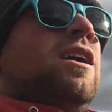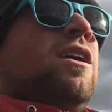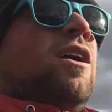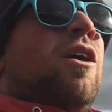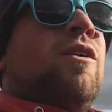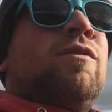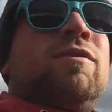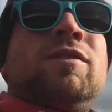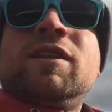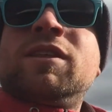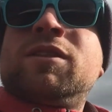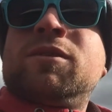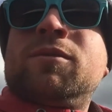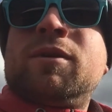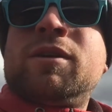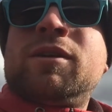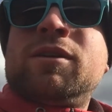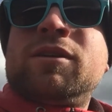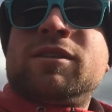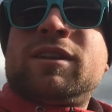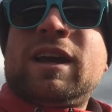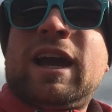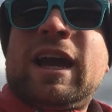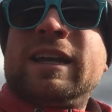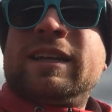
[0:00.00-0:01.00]
Hopefully the wind
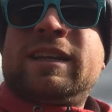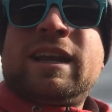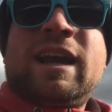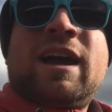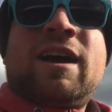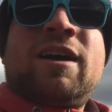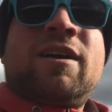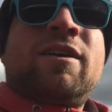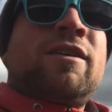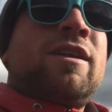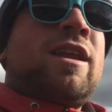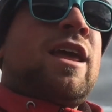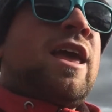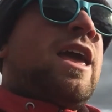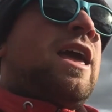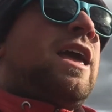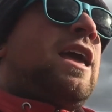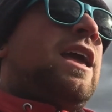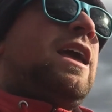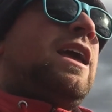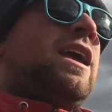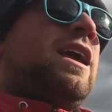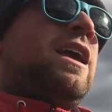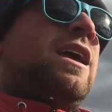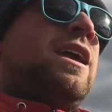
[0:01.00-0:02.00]
will die down,
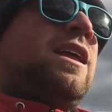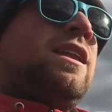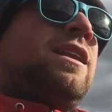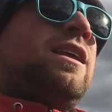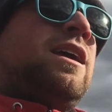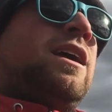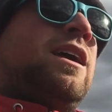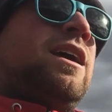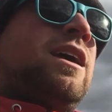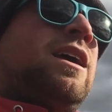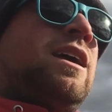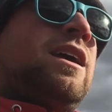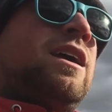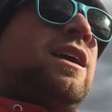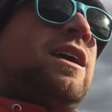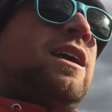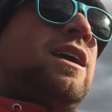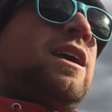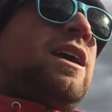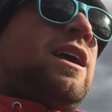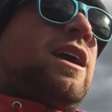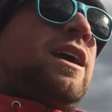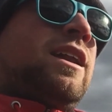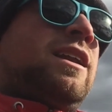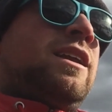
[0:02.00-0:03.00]
and
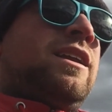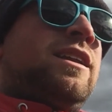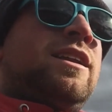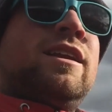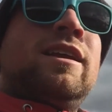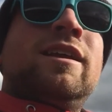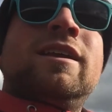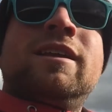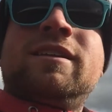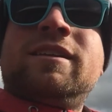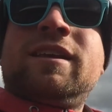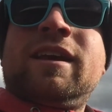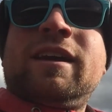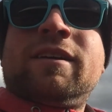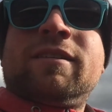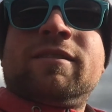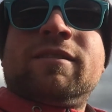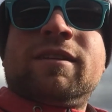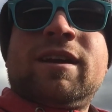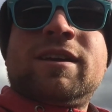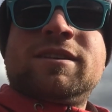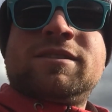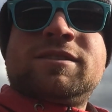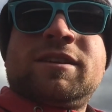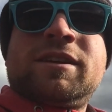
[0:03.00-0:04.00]
I need to take a
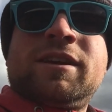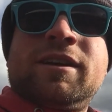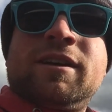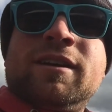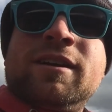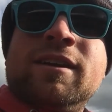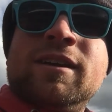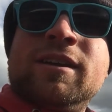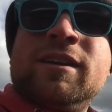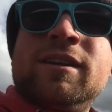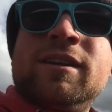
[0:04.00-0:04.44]
rest here.